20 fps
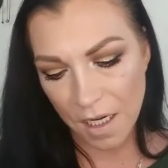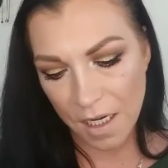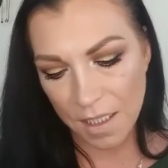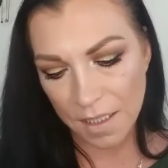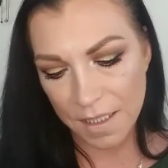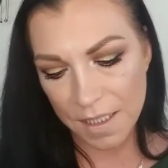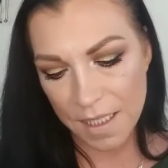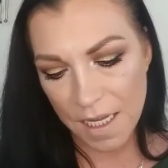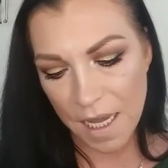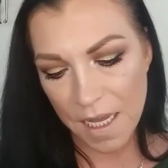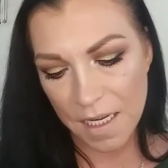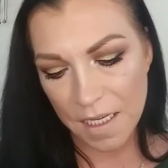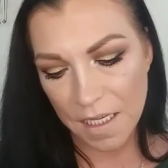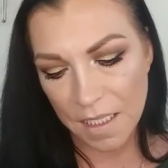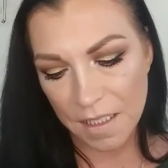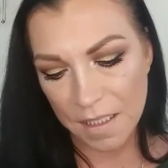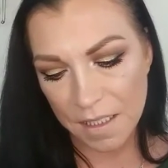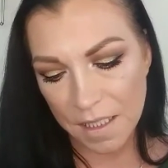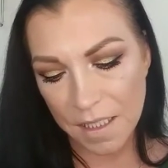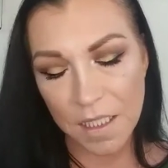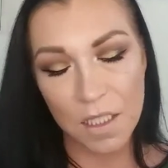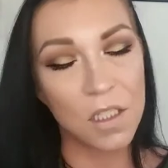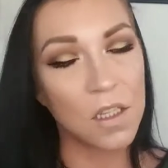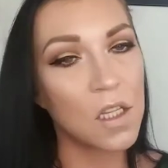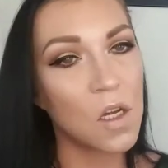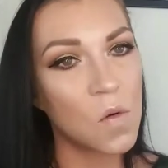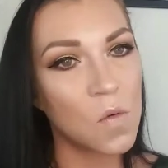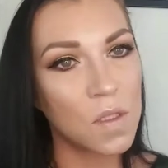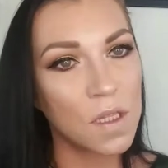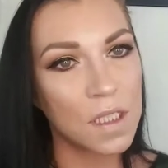It's it's the
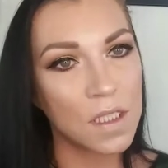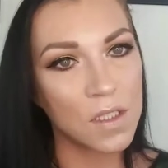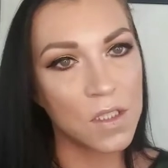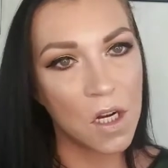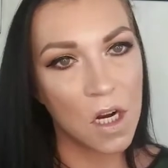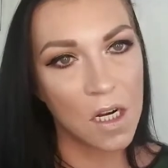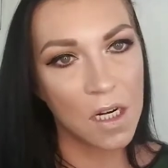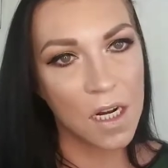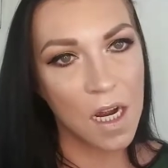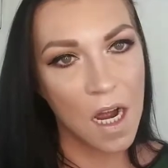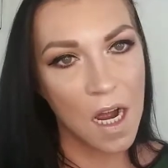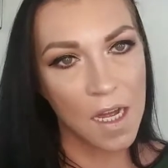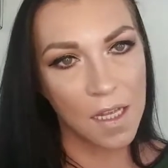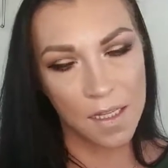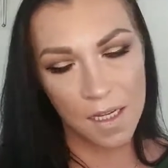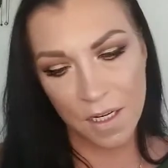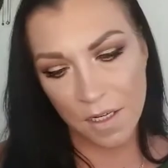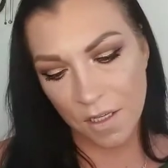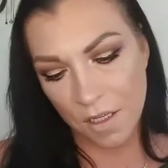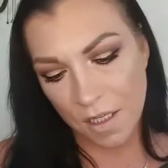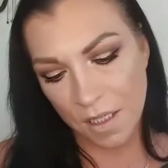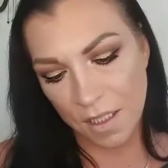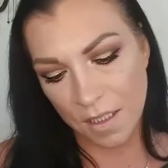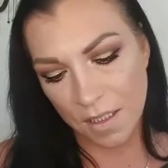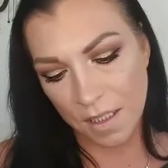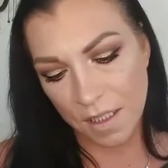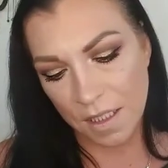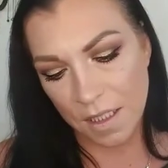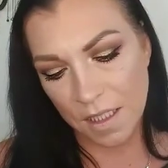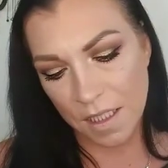glow in the dark highlighter, and
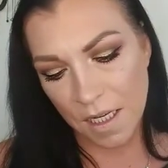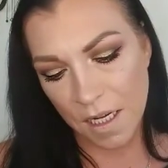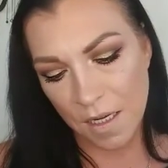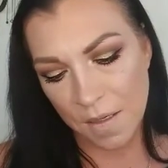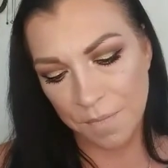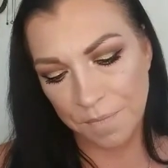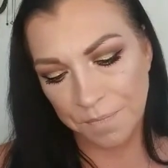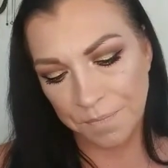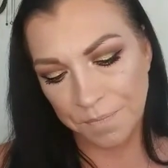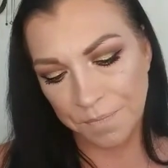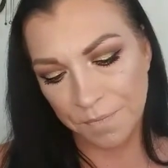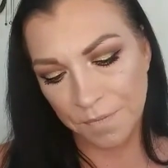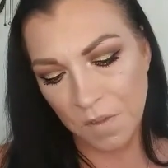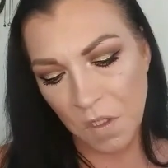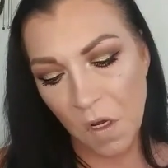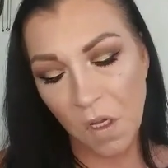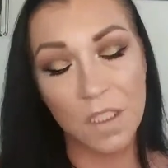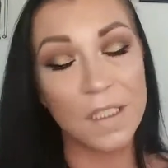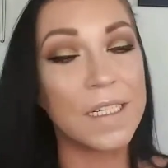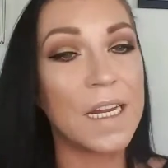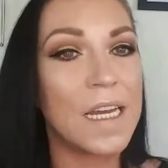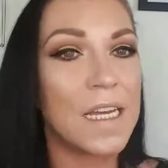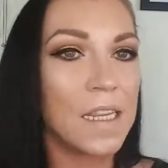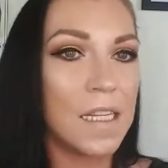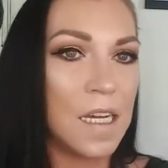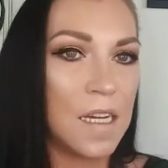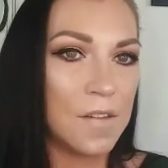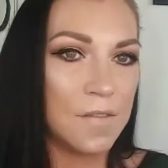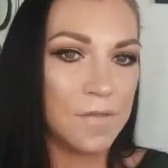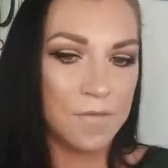it's um, called
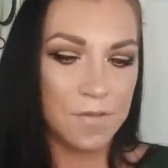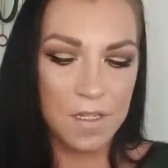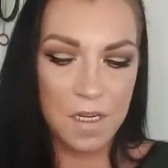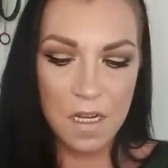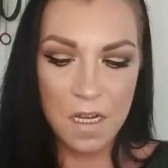Nightlife.